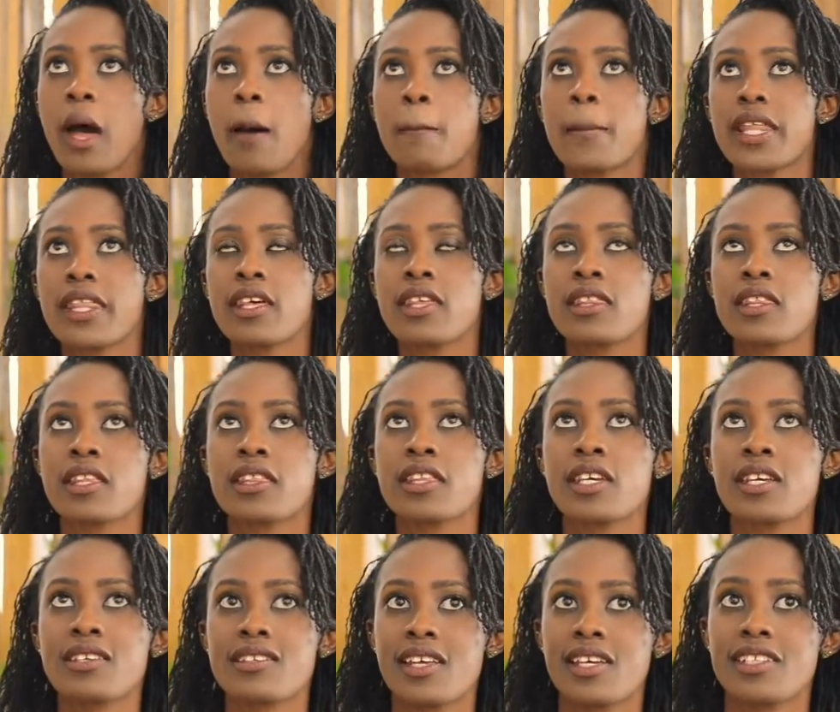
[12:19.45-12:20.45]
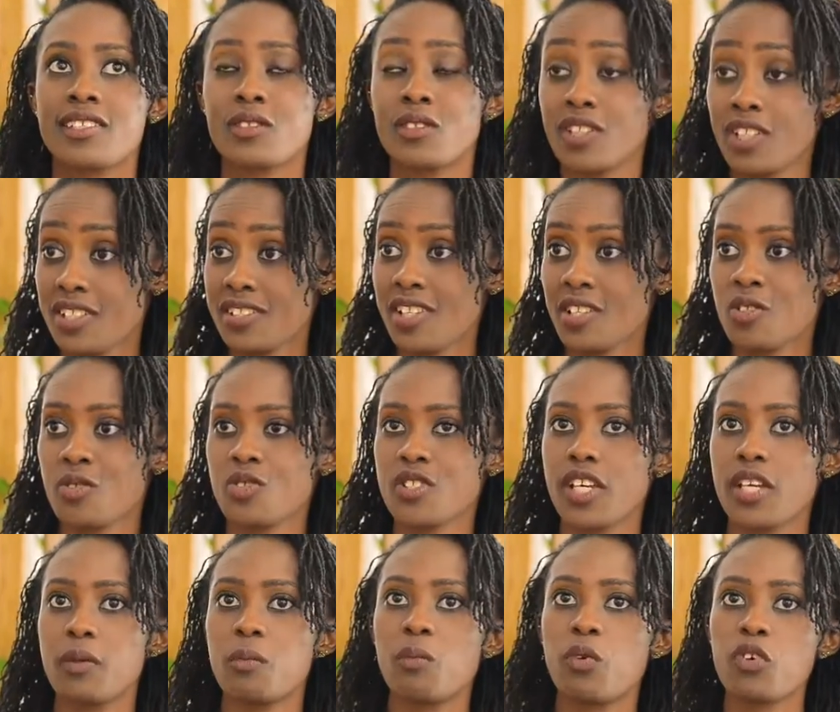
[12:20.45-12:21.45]
But then the thing is that, just as you
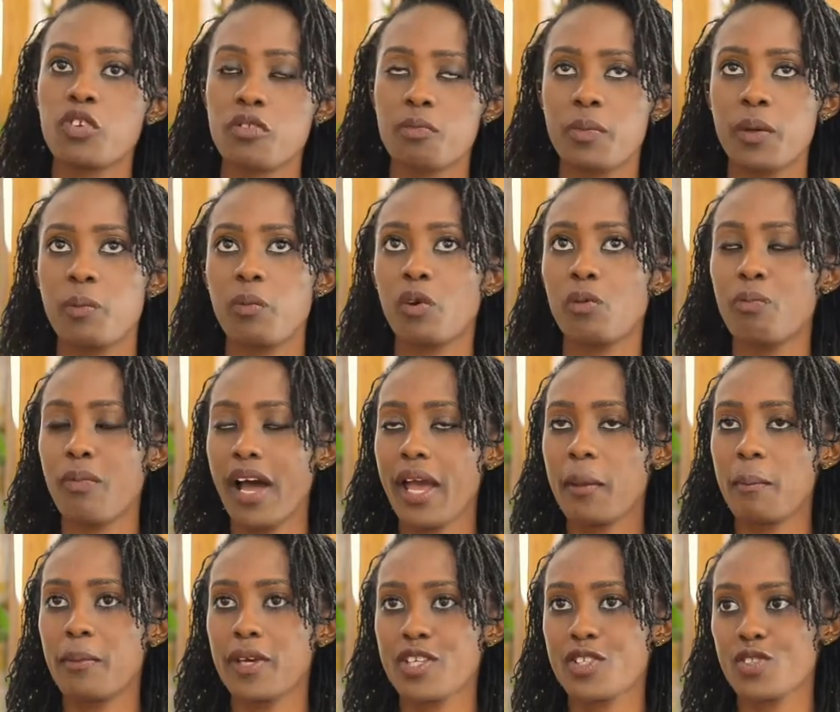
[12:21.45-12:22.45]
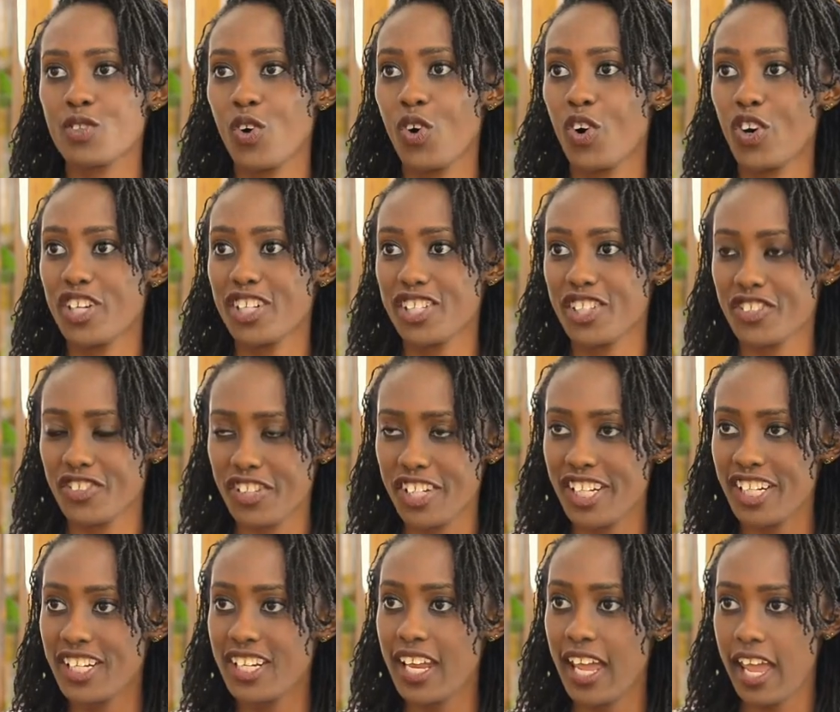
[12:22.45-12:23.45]
said, most people buy based on
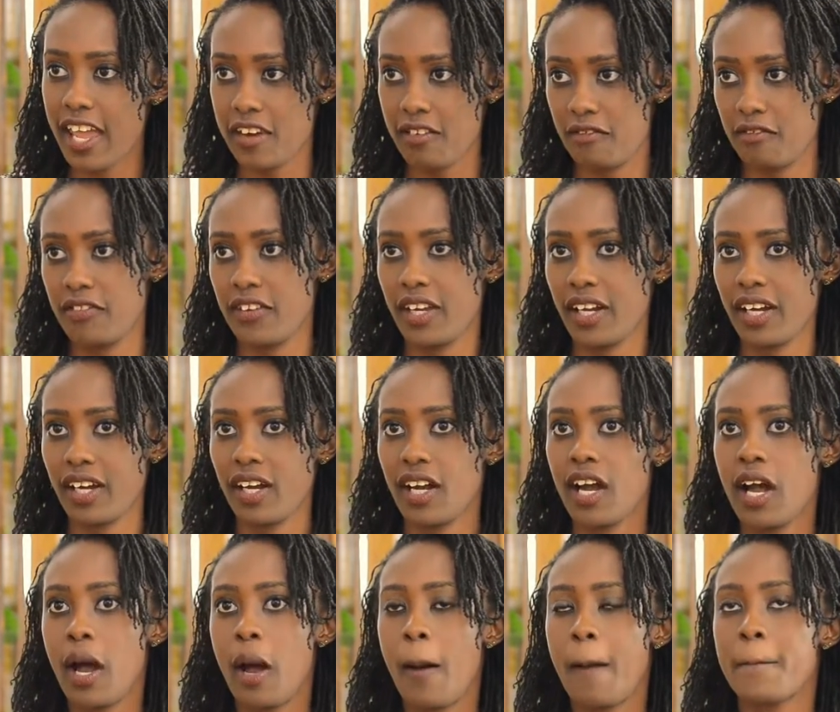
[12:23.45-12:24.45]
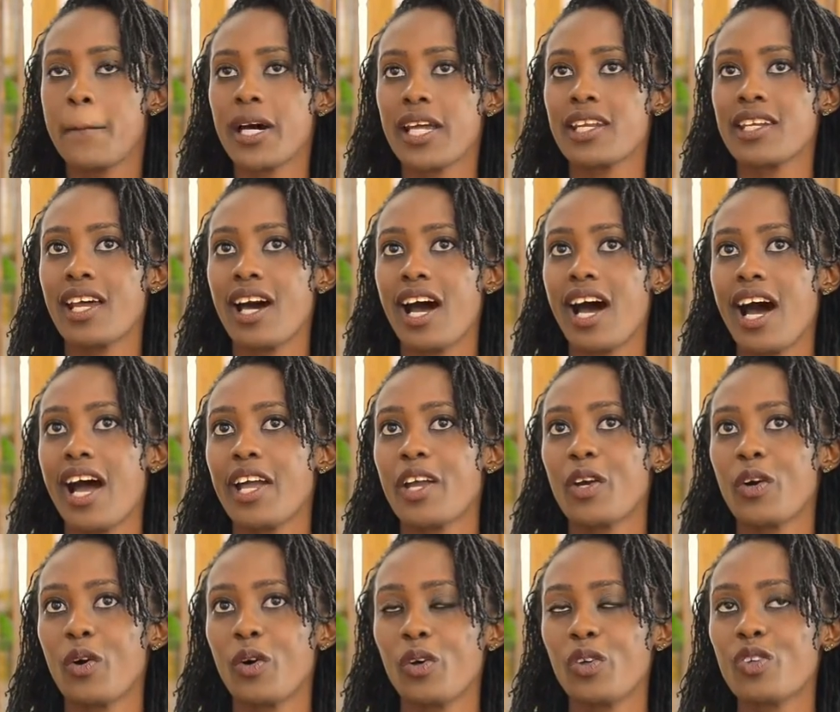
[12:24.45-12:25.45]
greed and fear. But I
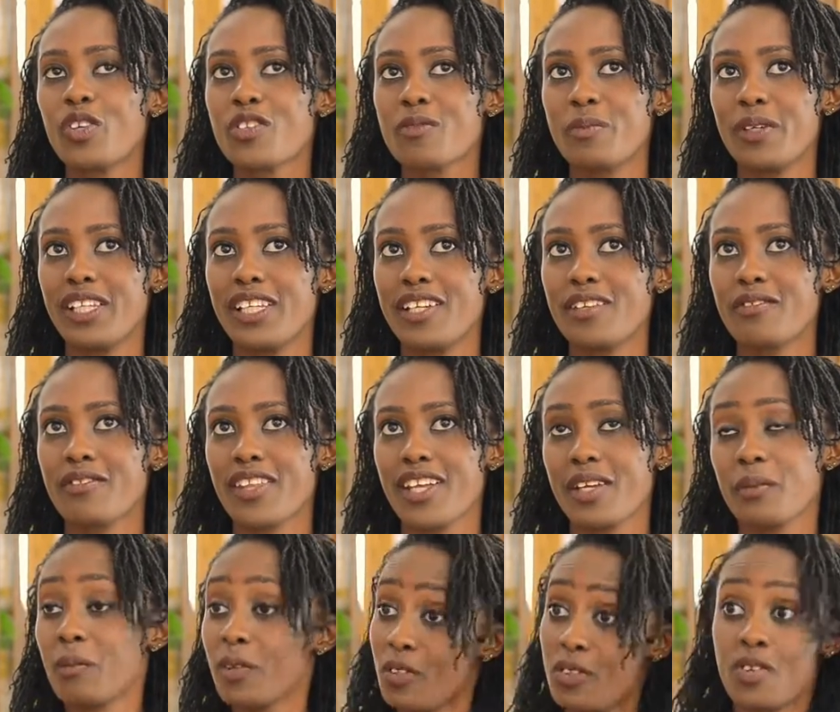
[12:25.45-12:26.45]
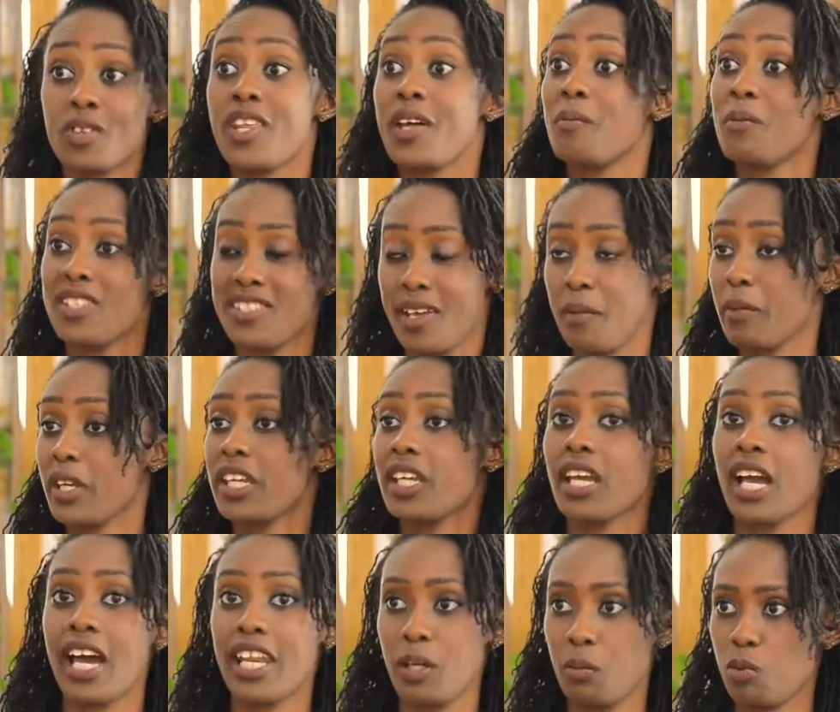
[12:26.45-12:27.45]
always believe that, but so that means they're
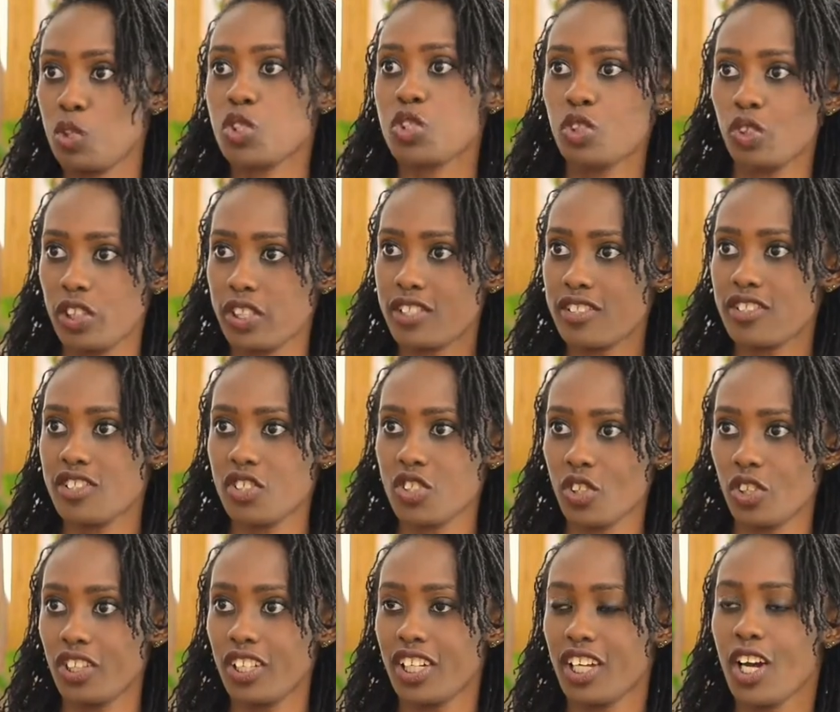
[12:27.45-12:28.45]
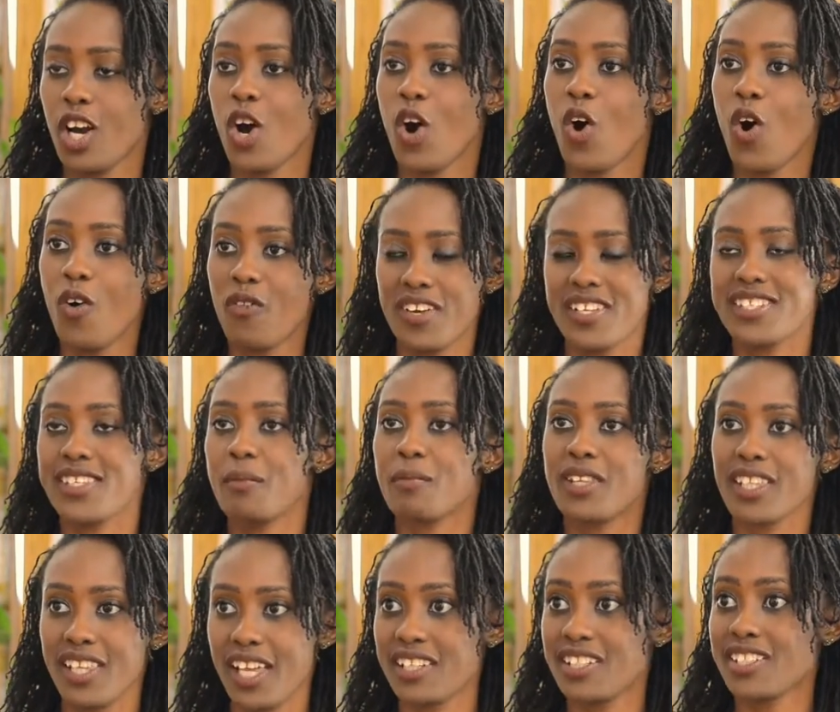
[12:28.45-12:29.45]
making an emotional decision over
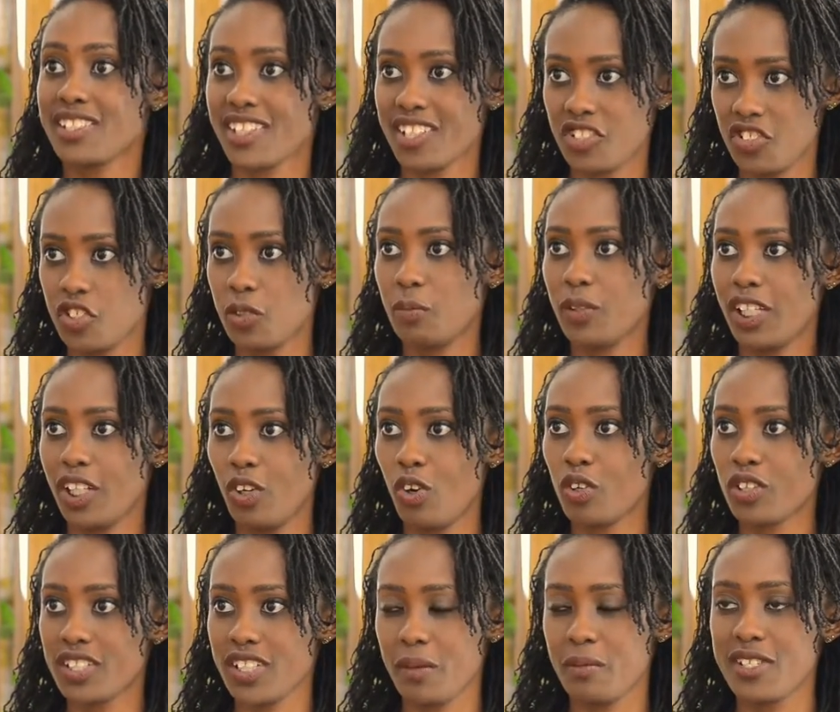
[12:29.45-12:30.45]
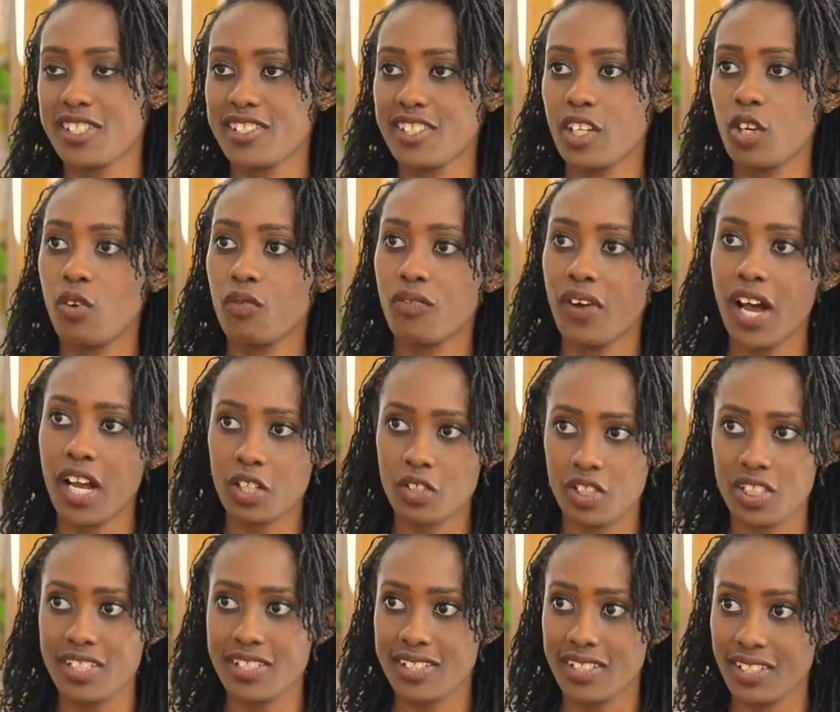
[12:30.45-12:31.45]
something that is extremely long term, instead of
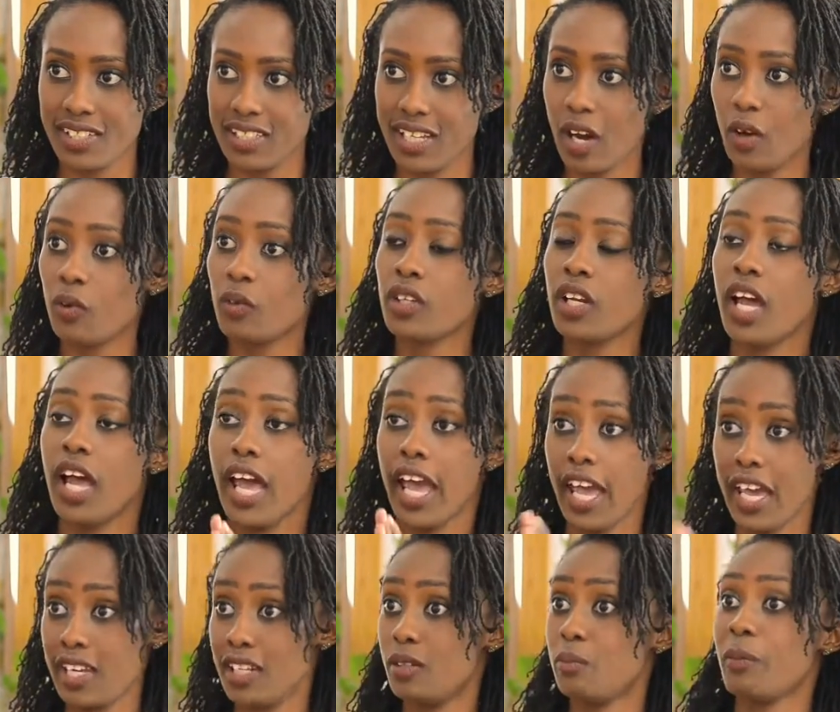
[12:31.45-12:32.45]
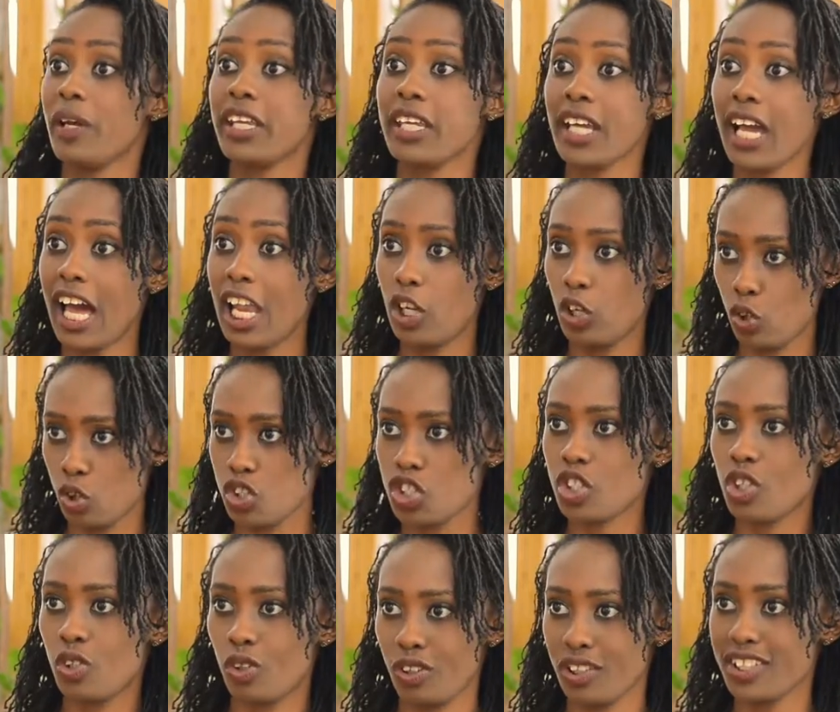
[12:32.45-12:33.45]
actually sit down and making a
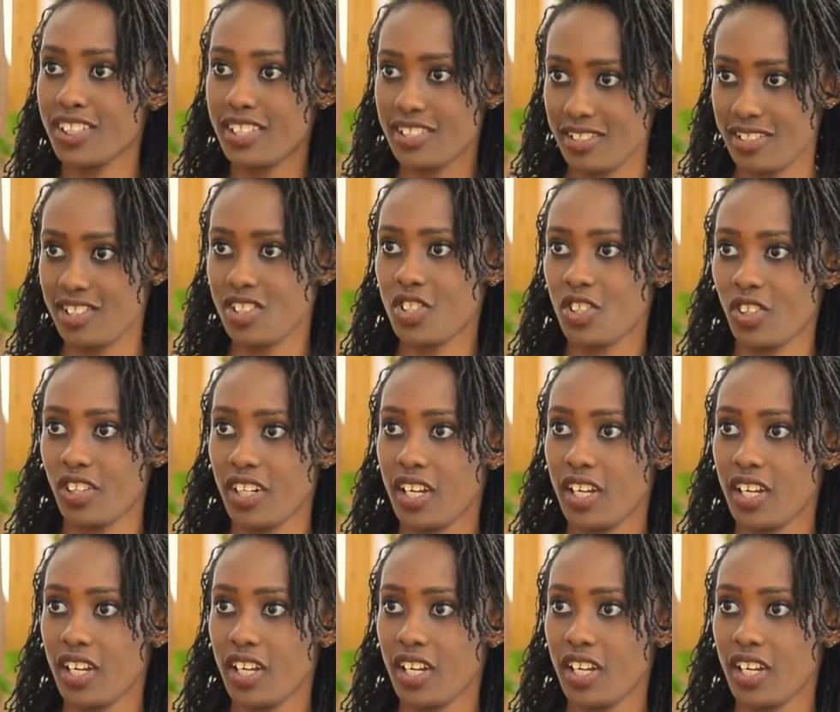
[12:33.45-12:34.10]
logical decision.